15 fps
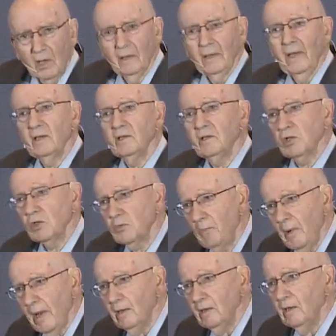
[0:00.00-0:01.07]
that is
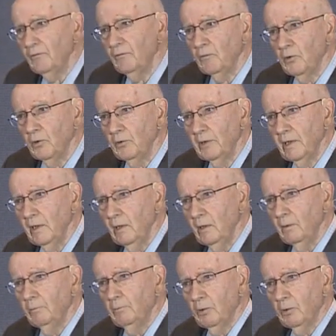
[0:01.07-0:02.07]
expanded for the